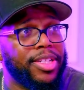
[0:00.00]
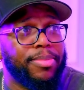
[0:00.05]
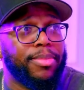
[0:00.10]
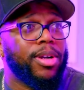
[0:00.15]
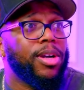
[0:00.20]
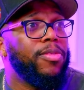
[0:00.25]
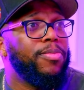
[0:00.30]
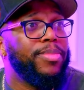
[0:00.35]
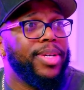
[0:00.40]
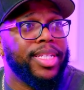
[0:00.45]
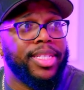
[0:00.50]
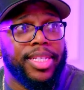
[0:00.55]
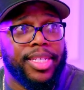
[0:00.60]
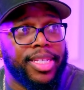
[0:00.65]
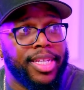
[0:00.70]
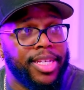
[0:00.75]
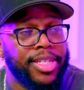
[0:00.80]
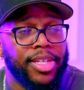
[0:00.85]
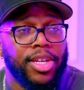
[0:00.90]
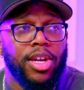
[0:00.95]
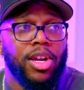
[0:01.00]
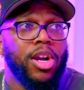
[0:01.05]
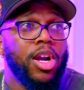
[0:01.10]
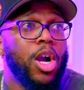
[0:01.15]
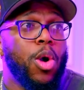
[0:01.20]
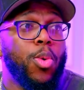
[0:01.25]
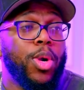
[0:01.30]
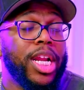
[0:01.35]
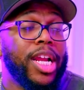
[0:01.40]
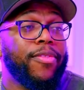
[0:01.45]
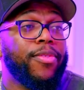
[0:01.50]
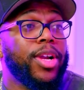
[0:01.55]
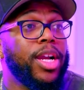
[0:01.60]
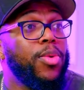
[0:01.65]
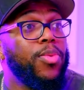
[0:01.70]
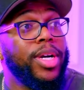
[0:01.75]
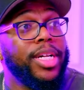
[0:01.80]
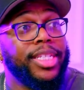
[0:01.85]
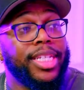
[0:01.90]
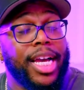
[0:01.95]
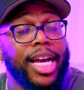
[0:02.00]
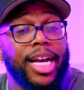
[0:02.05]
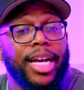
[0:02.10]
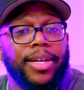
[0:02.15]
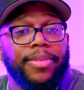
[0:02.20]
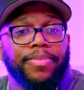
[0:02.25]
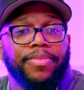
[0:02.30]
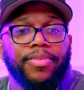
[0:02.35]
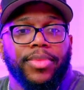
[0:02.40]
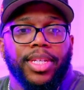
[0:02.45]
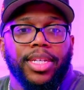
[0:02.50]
or both businesses or whatever at one time.